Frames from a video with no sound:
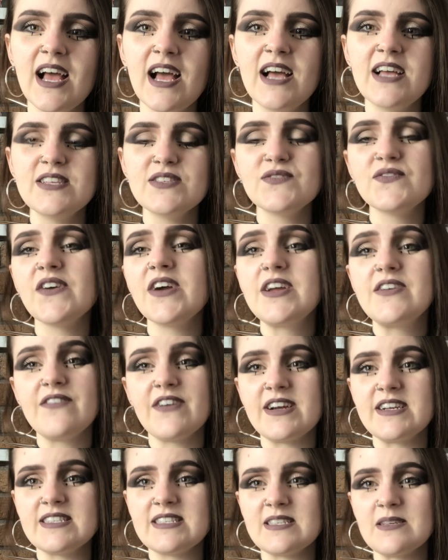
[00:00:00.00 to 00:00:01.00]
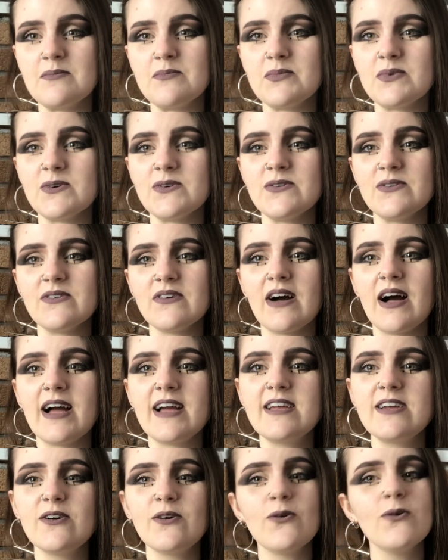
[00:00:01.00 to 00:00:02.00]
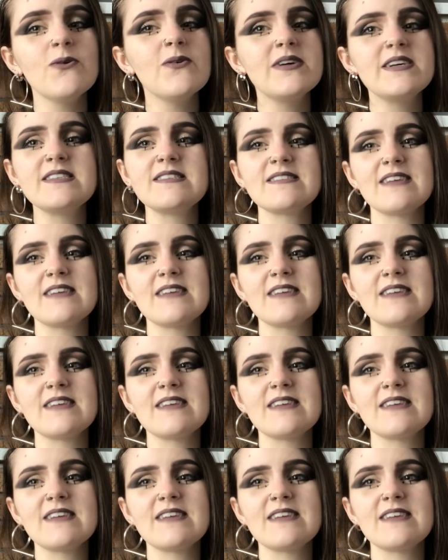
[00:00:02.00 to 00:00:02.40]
It's very, very simple. I always